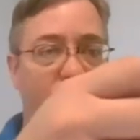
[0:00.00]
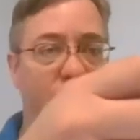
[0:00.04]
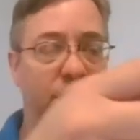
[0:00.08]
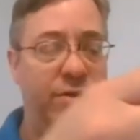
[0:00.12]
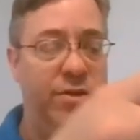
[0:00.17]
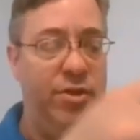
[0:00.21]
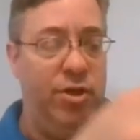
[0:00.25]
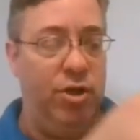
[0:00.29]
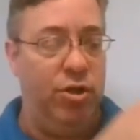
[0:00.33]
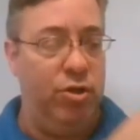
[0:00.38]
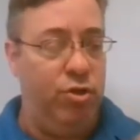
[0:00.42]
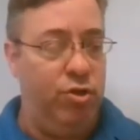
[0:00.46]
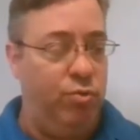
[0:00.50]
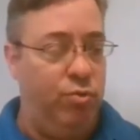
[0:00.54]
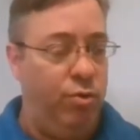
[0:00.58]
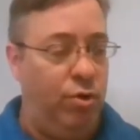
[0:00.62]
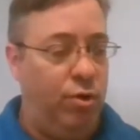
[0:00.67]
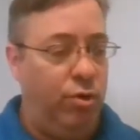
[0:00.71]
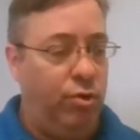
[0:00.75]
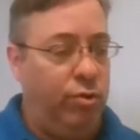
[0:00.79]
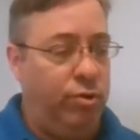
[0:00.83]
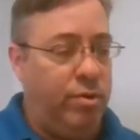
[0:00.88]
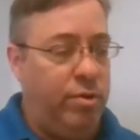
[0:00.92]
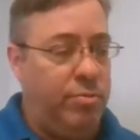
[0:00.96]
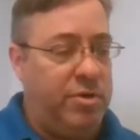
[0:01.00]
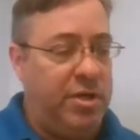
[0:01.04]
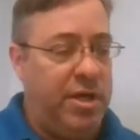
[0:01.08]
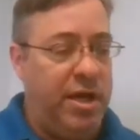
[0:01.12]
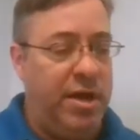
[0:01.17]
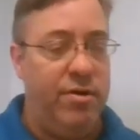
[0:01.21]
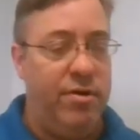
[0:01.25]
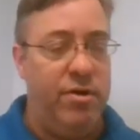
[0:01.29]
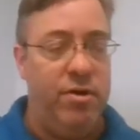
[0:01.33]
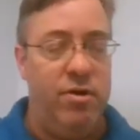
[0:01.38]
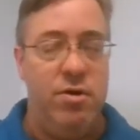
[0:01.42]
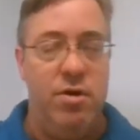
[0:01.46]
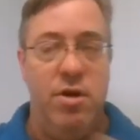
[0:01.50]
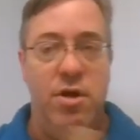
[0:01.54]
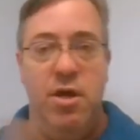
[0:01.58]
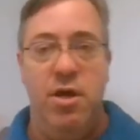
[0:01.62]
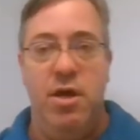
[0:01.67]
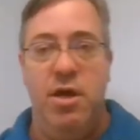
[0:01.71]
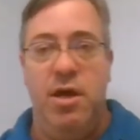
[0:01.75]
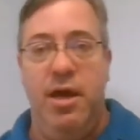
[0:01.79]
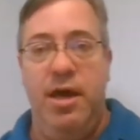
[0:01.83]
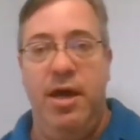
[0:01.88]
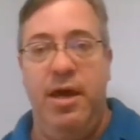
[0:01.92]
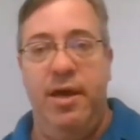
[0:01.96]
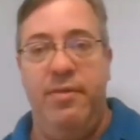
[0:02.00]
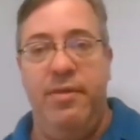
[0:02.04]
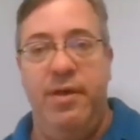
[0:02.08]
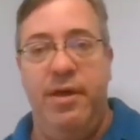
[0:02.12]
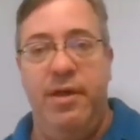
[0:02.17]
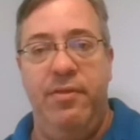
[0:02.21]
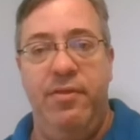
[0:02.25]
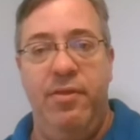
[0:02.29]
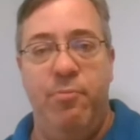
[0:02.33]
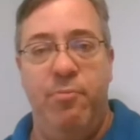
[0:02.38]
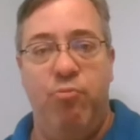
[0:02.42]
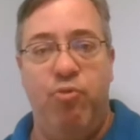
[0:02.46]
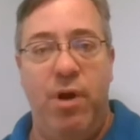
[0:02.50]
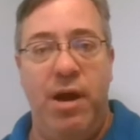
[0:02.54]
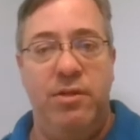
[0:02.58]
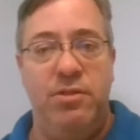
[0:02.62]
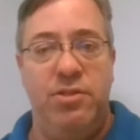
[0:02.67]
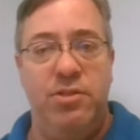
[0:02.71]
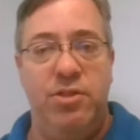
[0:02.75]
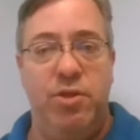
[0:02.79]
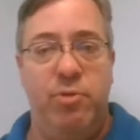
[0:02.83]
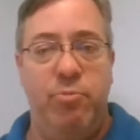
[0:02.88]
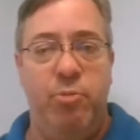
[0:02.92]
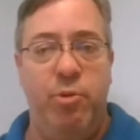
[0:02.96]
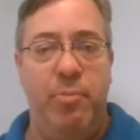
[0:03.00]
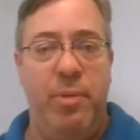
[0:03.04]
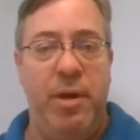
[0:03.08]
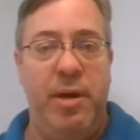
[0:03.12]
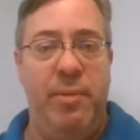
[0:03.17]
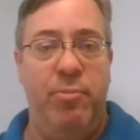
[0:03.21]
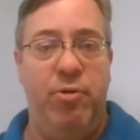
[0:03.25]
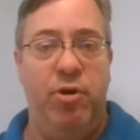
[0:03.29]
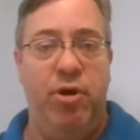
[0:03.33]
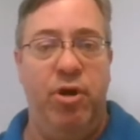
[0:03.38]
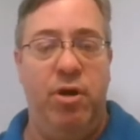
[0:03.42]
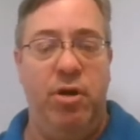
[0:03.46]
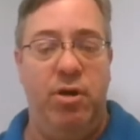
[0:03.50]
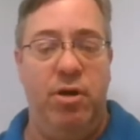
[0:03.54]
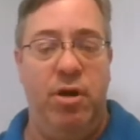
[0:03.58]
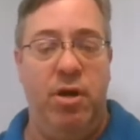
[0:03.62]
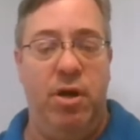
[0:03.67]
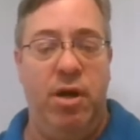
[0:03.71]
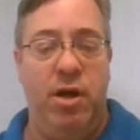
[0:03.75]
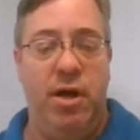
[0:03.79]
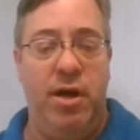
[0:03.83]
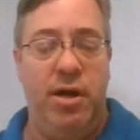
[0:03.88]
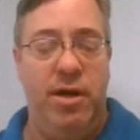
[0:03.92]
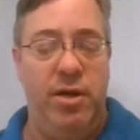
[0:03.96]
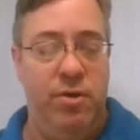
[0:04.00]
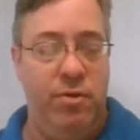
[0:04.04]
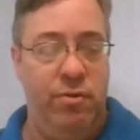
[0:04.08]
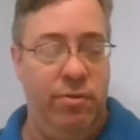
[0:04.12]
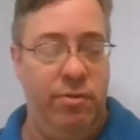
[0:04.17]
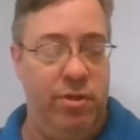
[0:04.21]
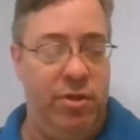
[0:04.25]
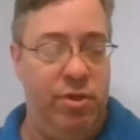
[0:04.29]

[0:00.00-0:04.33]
glue will hold them together. And then the brown strip of paper, I only used